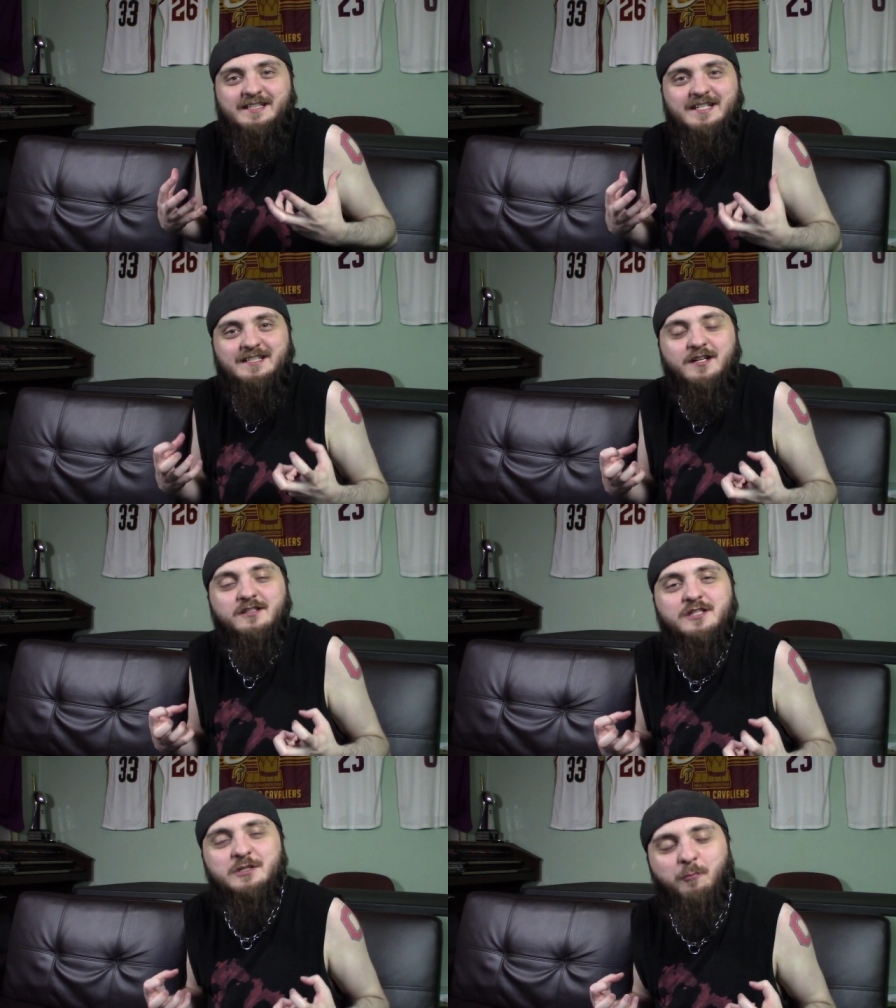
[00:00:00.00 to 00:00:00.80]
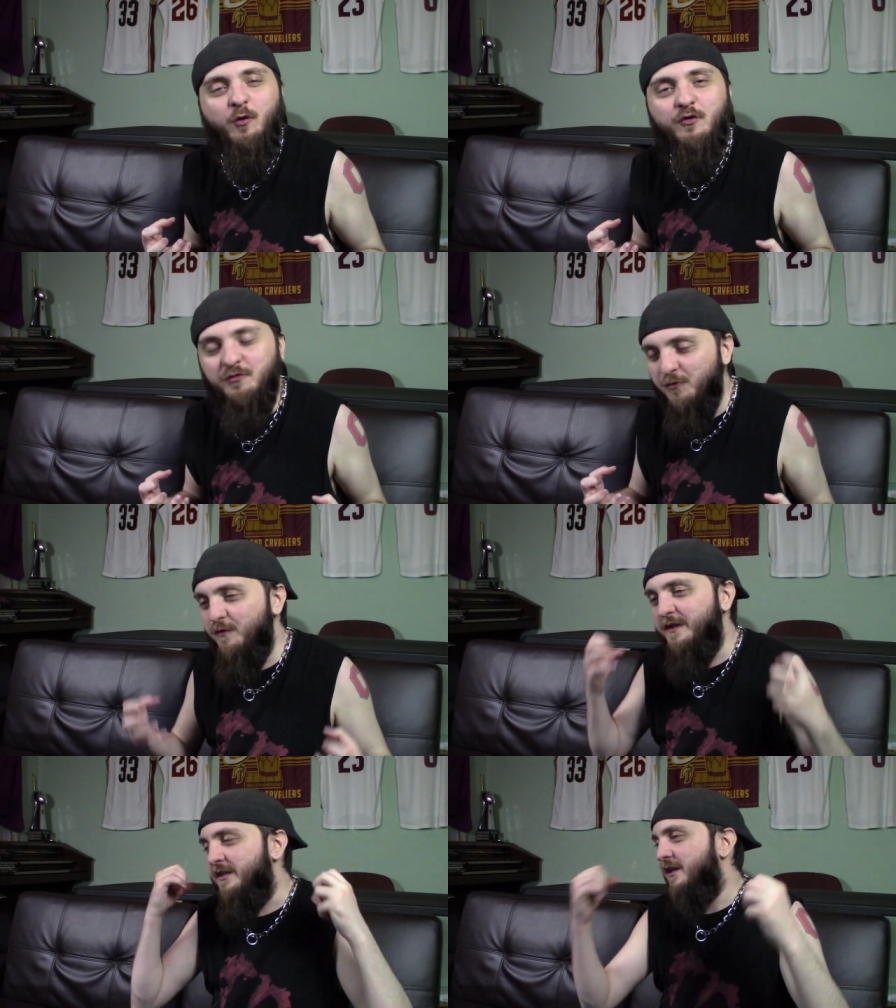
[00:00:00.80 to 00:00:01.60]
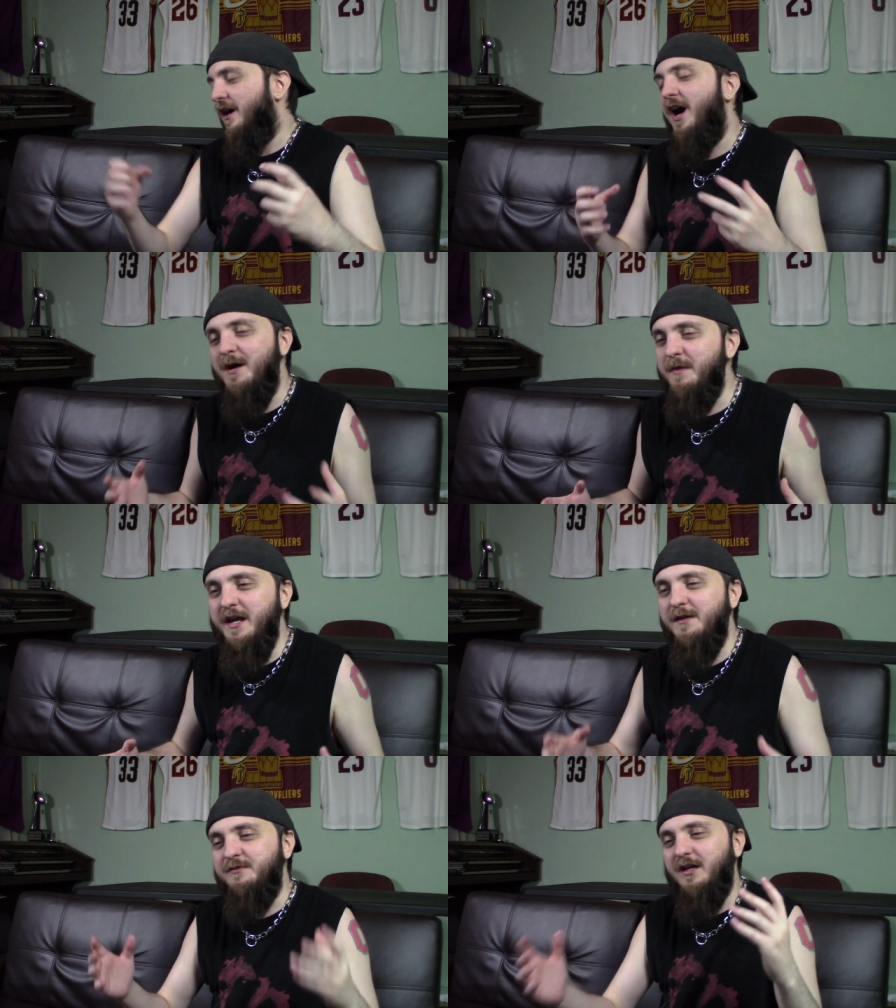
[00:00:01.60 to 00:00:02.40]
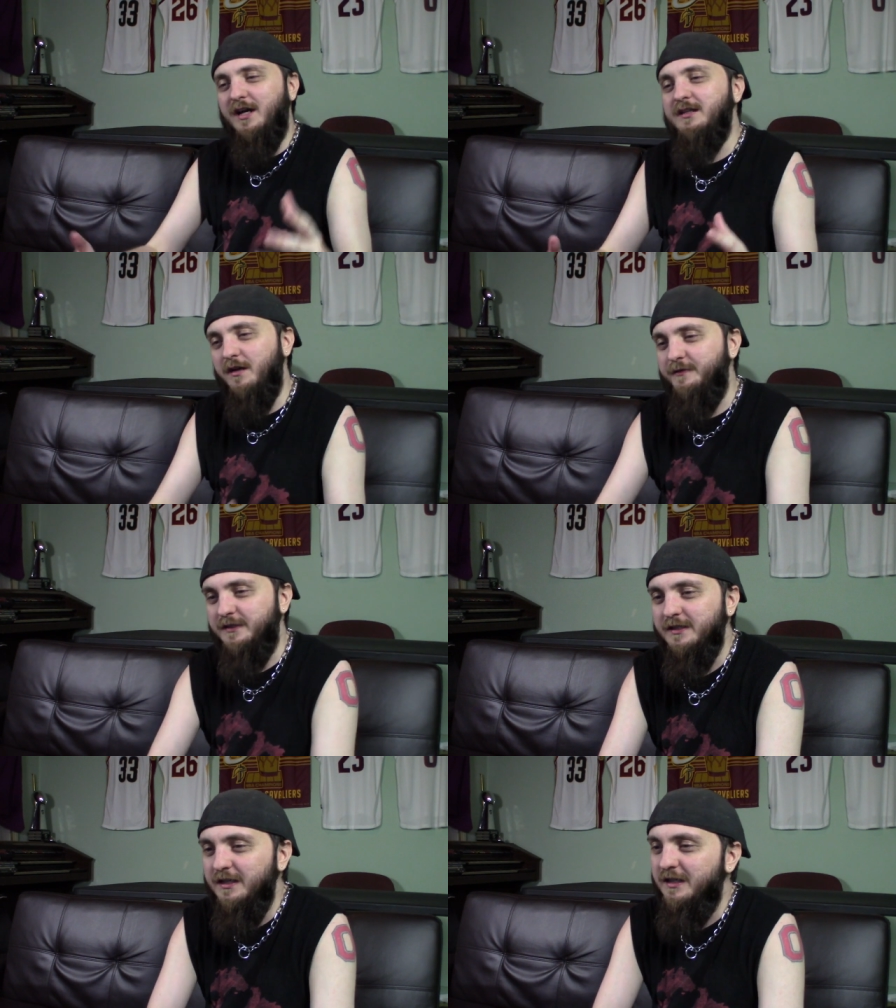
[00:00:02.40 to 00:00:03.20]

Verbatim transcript: It doesn't spoil the movie. I'm amped. I love it.